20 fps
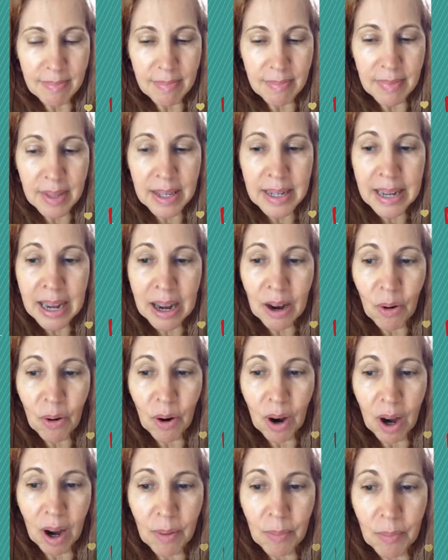
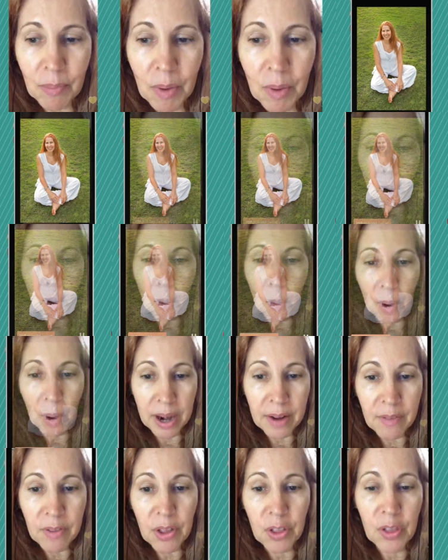Now, one
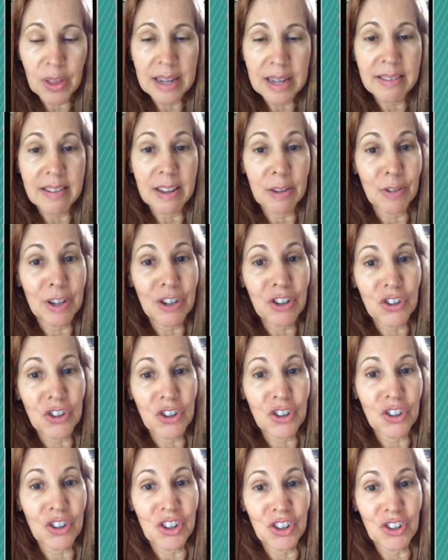of the things that
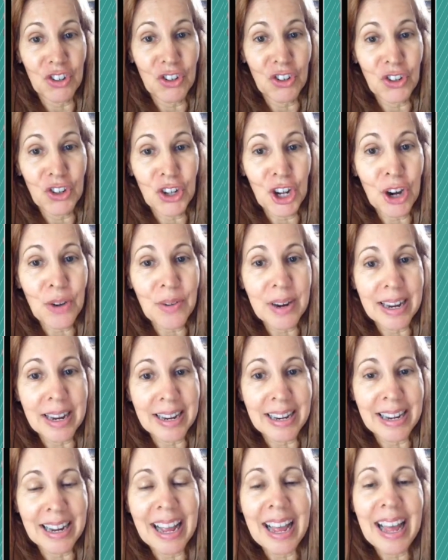research is
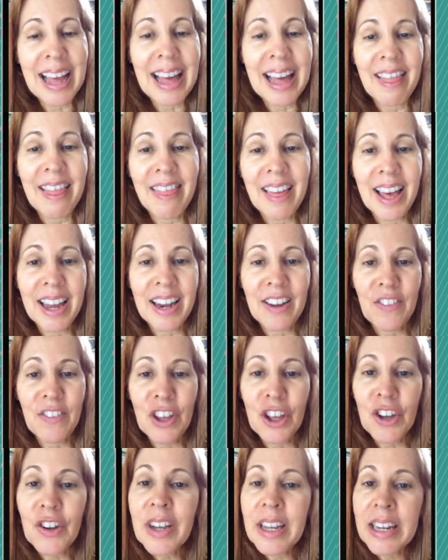showing that if
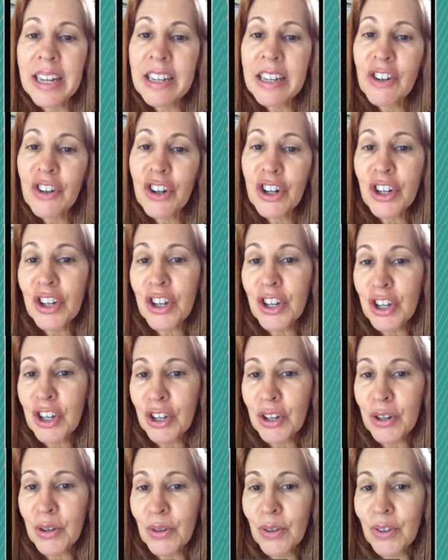you can
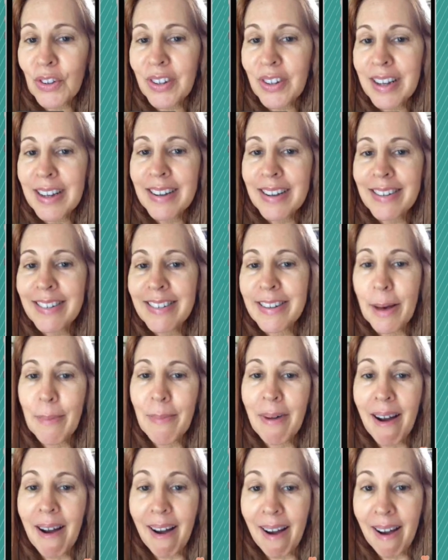introduce some
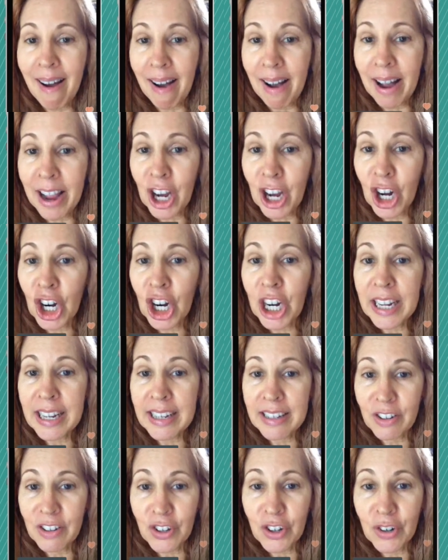higher
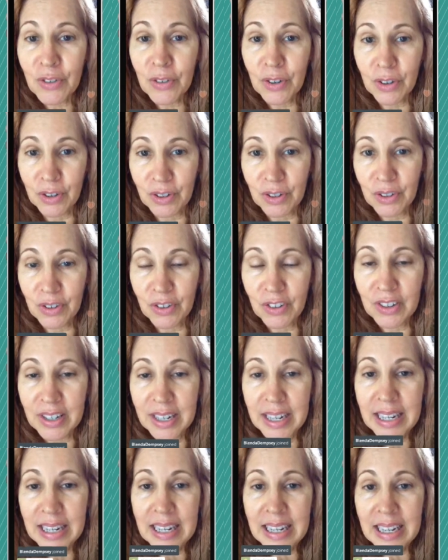intervals
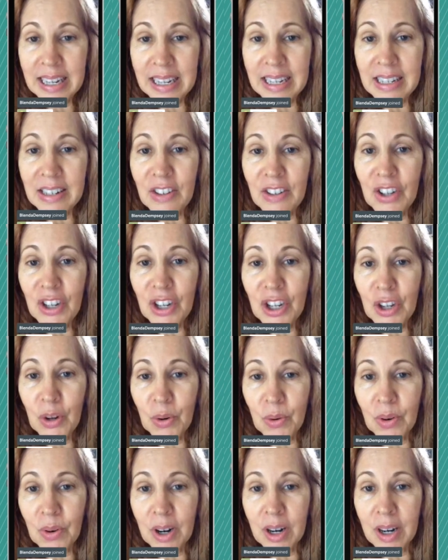into
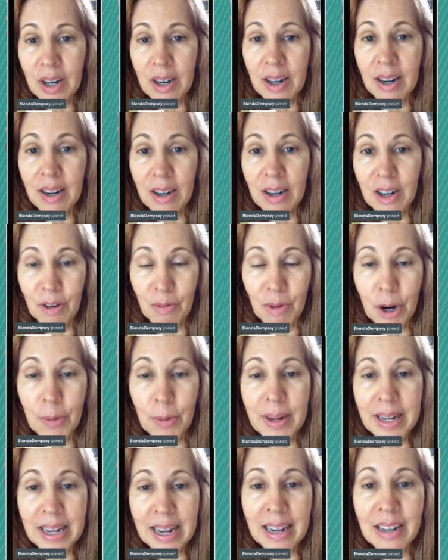your
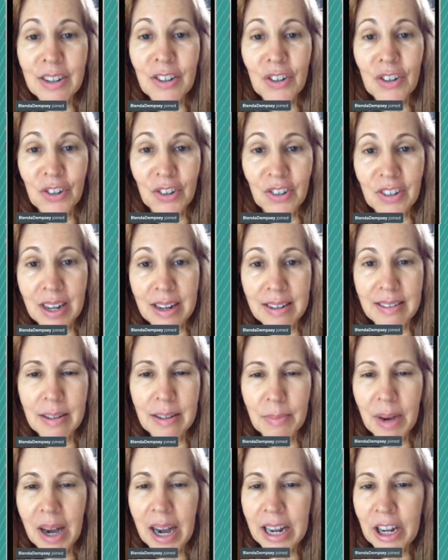aerobic exercise,
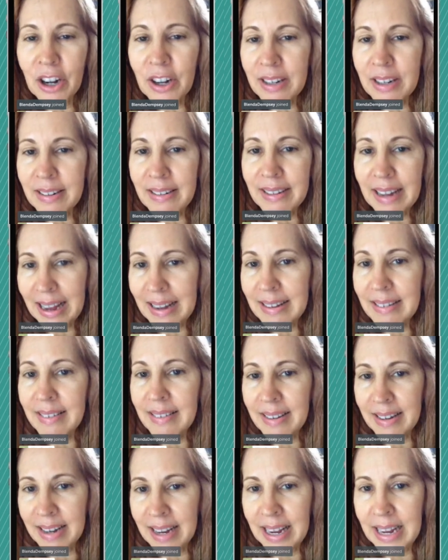some higher
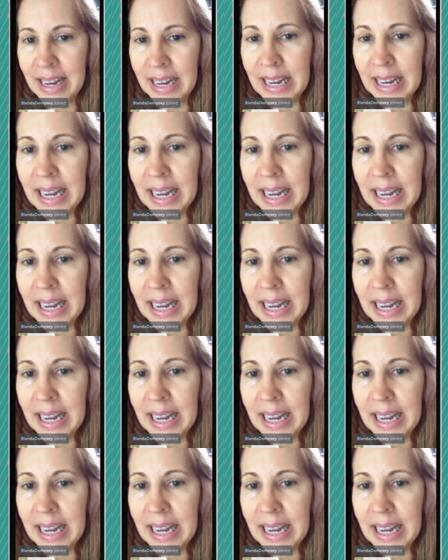intensity,